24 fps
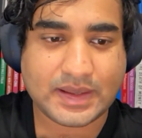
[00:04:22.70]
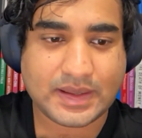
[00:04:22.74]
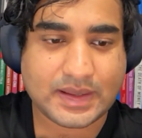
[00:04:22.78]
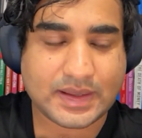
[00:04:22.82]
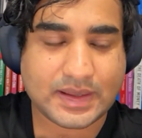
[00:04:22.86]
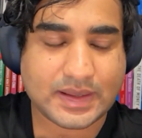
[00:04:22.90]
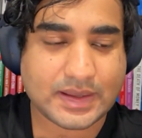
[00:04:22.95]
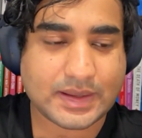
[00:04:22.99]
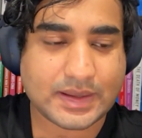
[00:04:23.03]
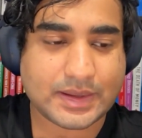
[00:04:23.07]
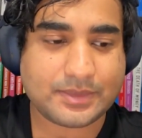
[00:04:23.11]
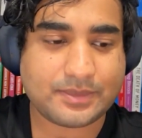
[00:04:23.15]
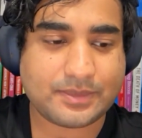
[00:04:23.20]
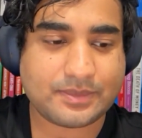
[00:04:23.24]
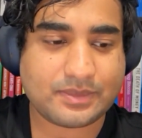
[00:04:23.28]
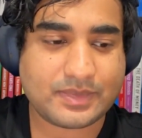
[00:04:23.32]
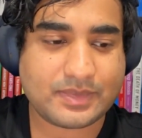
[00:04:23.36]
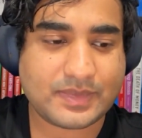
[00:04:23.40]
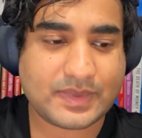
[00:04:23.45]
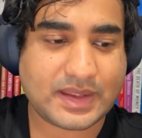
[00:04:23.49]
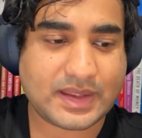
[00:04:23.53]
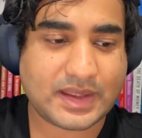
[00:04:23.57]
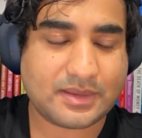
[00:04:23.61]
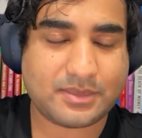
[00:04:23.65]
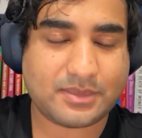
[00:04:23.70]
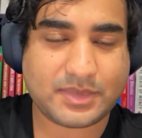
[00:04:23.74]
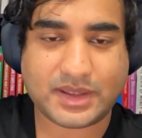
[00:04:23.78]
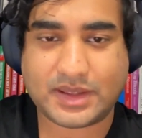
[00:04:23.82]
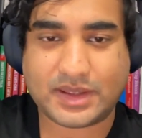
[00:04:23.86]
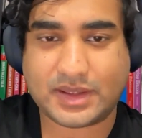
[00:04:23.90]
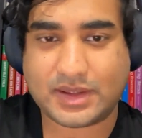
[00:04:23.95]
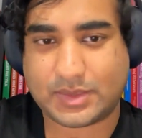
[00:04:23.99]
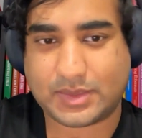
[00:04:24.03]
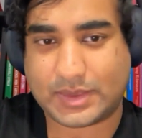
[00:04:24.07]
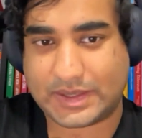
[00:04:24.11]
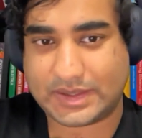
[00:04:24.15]
can
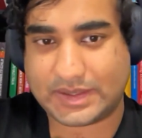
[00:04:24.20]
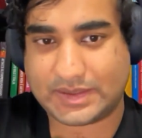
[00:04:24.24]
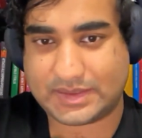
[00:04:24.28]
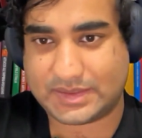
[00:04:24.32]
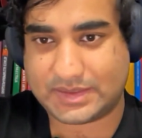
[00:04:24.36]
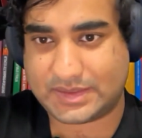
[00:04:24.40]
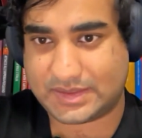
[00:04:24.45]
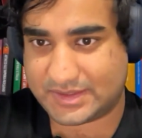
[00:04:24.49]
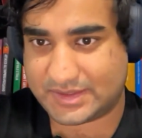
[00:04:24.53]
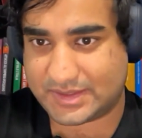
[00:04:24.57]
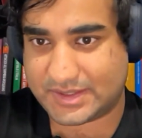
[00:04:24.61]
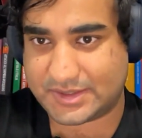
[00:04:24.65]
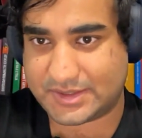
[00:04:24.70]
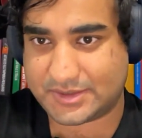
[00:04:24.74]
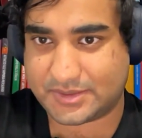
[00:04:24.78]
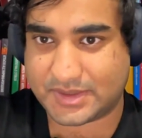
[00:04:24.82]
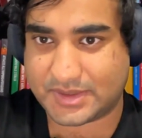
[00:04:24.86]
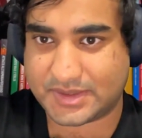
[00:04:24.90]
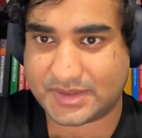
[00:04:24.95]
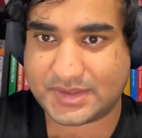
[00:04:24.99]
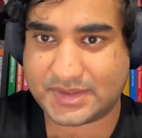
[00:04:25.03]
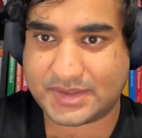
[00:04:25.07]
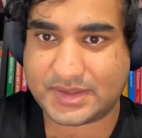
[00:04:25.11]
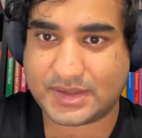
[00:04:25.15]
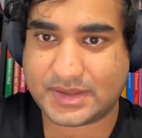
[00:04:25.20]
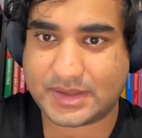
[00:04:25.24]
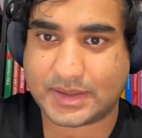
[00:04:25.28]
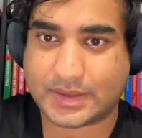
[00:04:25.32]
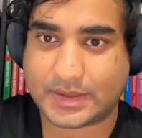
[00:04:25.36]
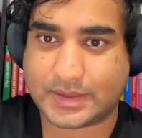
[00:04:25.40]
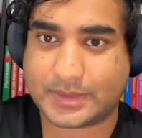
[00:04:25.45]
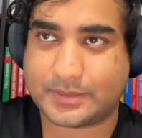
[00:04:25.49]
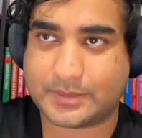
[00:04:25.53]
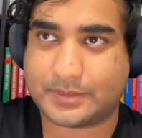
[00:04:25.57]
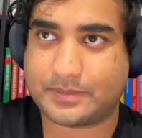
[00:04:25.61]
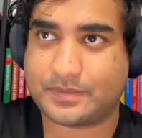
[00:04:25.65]
be quite disastrous,
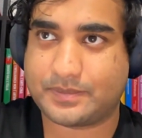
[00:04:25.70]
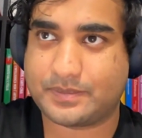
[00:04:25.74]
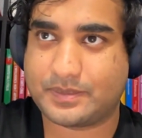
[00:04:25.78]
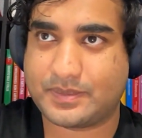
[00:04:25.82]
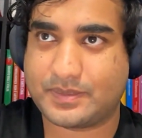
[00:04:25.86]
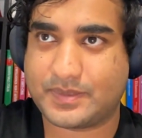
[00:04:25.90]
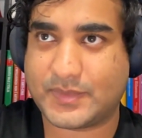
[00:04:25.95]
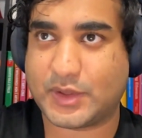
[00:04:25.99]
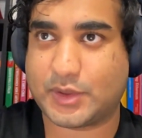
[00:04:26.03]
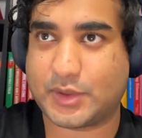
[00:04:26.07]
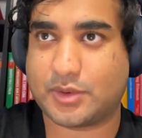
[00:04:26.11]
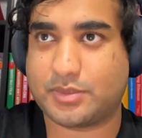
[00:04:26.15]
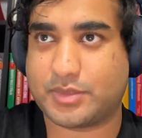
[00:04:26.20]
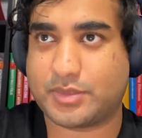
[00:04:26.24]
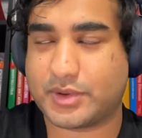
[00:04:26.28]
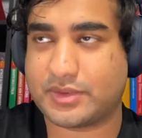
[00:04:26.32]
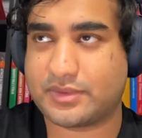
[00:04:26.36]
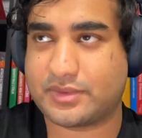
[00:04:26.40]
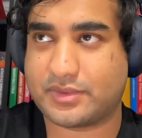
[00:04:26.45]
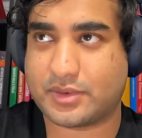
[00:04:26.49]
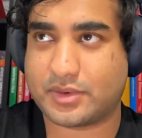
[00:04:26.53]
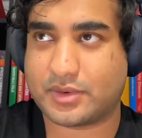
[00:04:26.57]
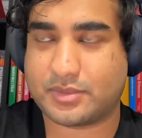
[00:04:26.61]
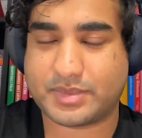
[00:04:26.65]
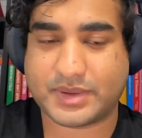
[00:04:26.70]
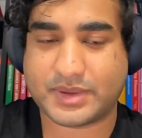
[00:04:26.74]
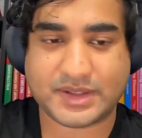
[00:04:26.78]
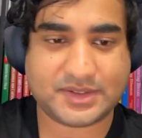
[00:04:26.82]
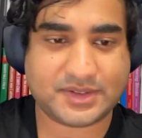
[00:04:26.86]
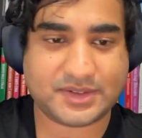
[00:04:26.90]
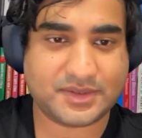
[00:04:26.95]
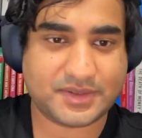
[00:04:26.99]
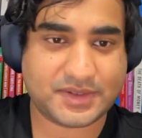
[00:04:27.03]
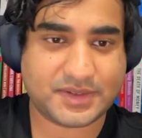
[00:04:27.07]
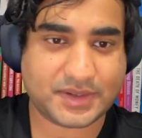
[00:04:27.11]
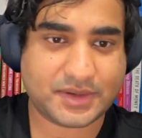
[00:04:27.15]
both for
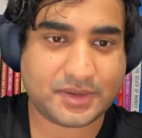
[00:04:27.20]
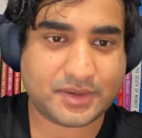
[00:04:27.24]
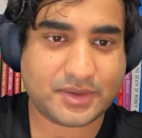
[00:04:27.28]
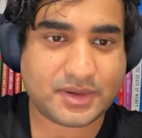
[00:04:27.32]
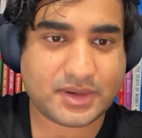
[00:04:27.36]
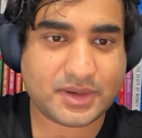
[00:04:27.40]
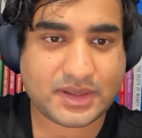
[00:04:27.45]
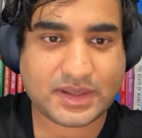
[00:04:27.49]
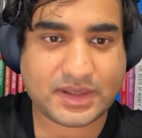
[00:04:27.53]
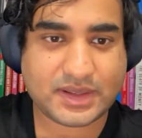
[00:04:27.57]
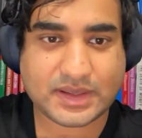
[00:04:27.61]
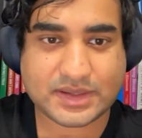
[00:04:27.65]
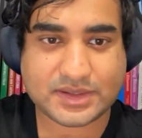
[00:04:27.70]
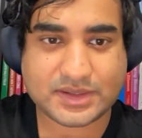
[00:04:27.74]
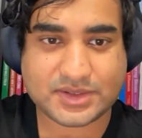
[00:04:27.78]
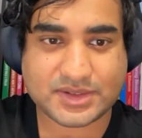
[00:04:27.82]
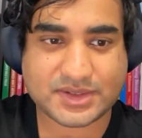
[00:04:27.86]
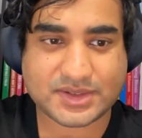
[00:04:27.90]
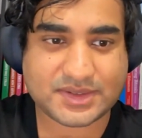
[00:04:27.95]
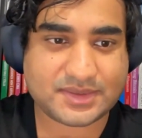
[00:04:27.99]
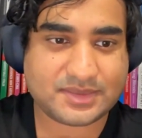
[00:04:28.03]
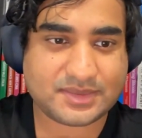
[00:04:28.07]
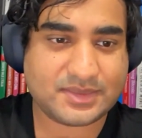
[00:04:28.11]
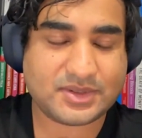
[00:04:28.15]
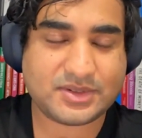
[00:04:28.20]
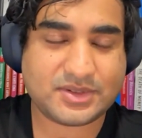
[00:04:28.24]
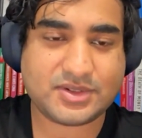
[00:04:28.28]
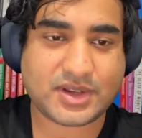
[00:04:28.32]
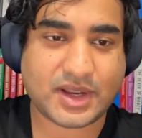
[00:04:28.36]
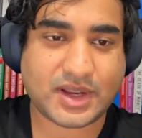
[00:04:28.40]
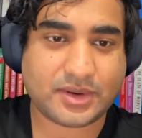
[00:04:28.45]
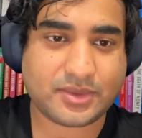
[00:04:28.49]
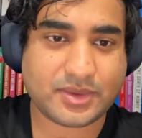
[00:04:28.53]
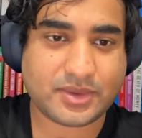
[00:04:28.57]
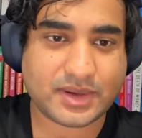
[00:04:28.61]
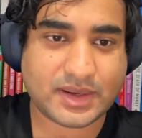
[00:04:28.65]
personal security and just
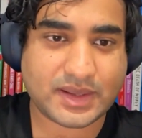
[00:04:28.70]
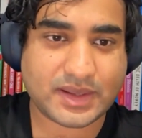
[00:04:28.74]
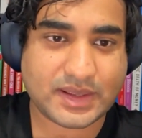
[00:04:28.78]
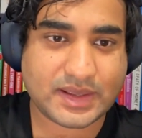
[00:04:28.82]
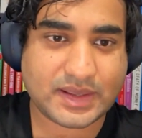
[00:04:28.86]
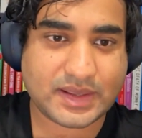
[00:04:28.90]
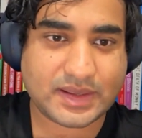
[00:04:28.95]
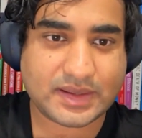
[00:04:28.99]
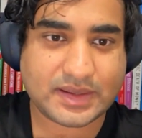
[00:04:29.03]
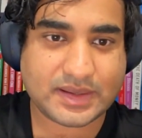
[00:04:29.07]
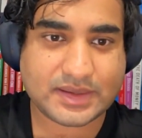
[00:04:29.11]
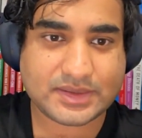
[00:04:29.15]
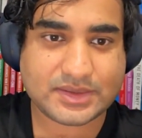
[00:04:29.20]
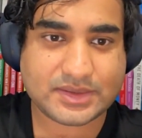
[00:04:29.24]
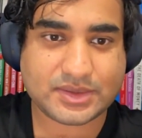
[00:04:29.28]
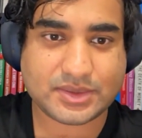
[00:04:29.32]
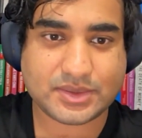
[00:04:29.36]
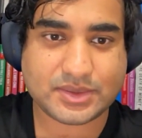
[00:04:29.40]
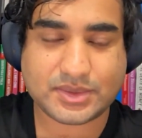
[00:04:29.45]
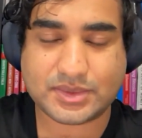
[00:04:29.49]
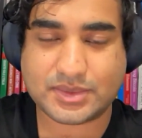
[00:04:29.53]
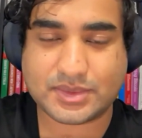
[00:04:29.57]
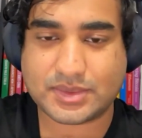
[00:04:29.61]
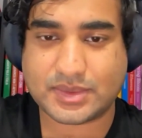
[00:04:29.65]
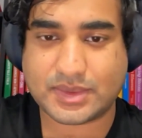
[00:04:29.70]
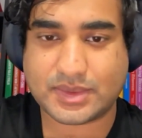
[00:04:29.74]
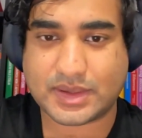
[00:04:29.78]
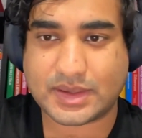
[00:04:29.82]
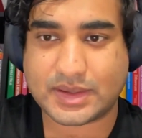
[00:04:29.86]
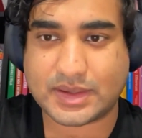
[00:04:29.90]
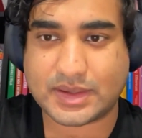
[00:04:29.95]
generally to